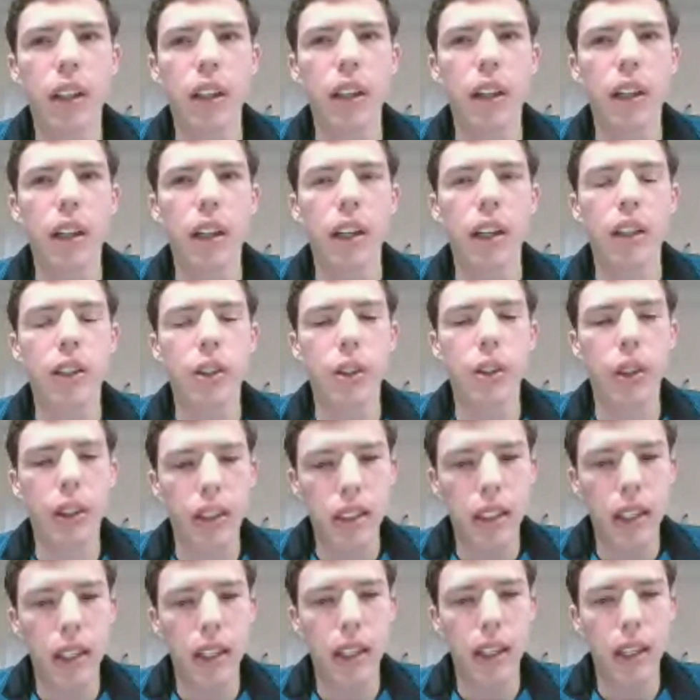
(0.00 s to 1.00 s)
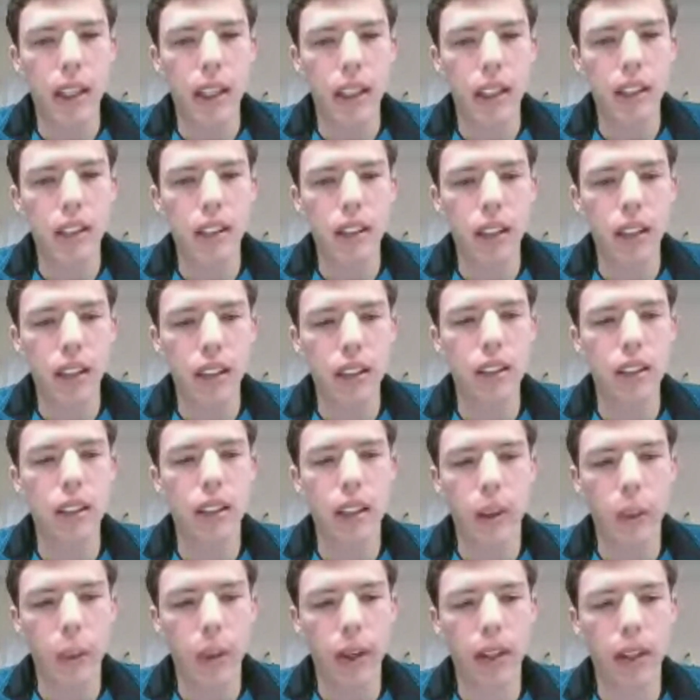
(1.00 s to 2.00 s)
enjoy the day, guys. Stay well,
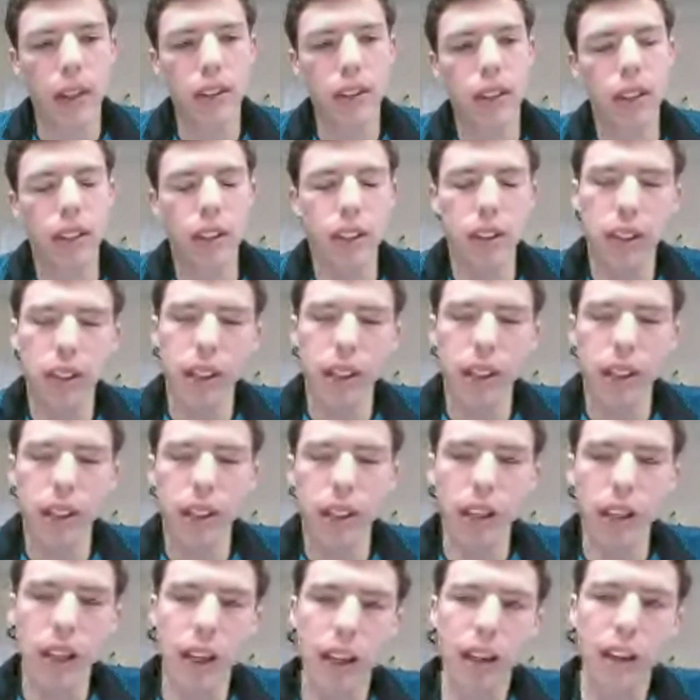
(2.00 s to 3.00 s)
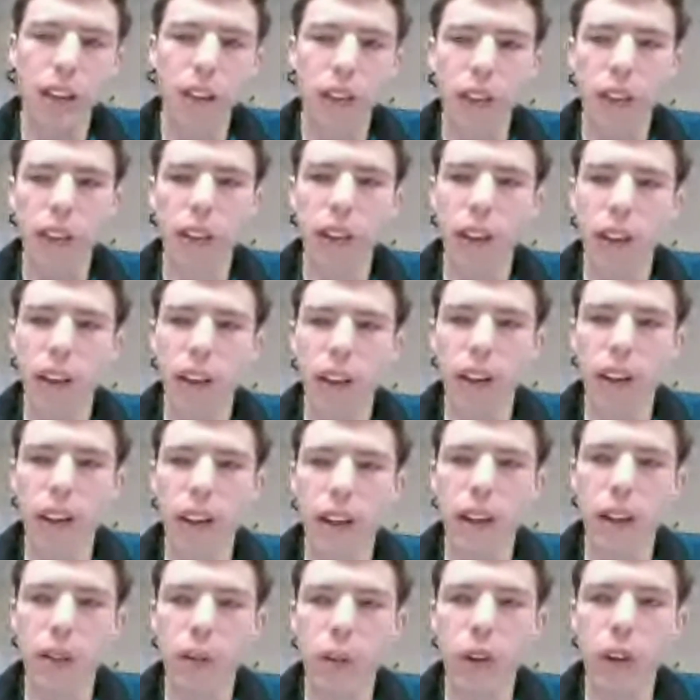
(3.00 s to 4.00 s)
stay safe. Hopefully to
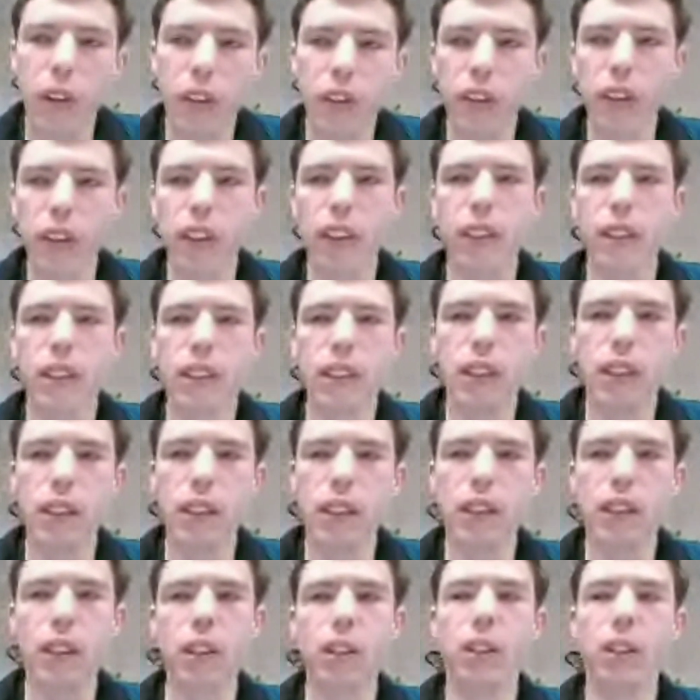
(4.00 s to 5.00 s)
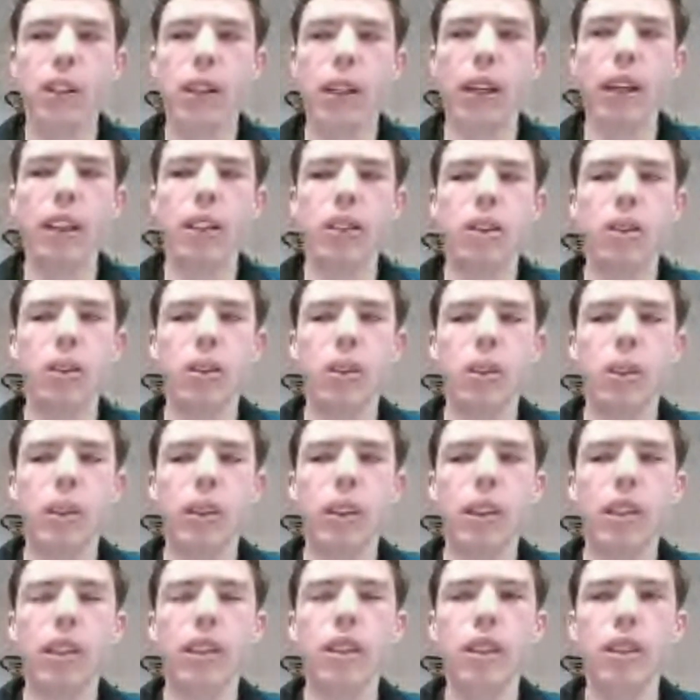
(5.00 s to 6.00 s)
see you guys tune in on our next
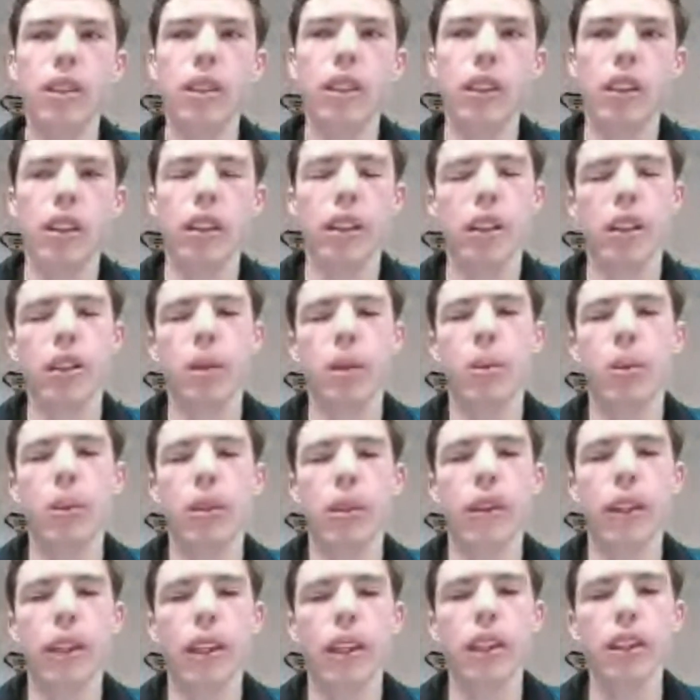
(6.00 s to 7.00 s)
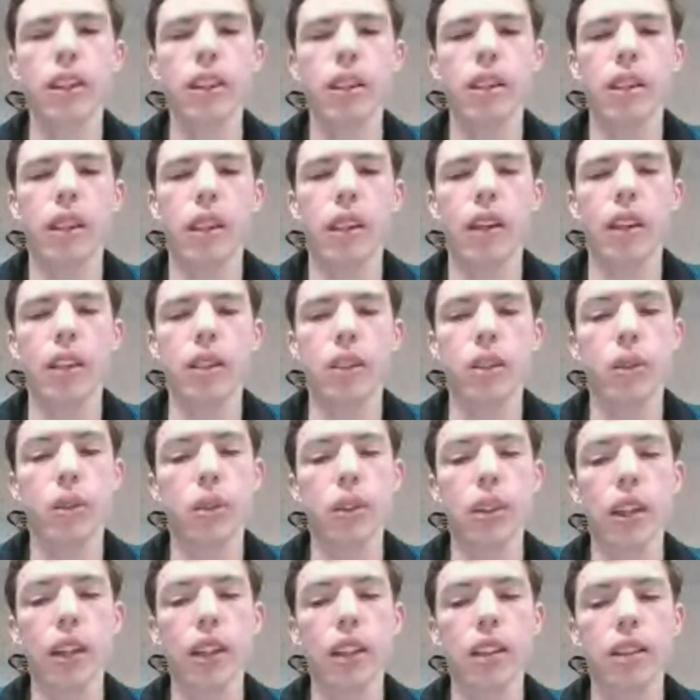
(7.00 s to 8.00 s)
broadcast, Tuesday, 7
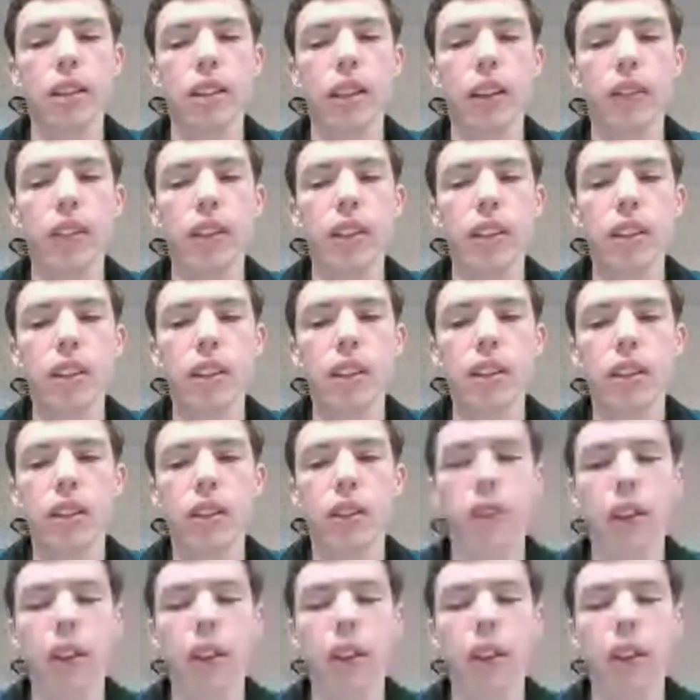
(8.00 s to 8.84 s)
to around 9 o'clock.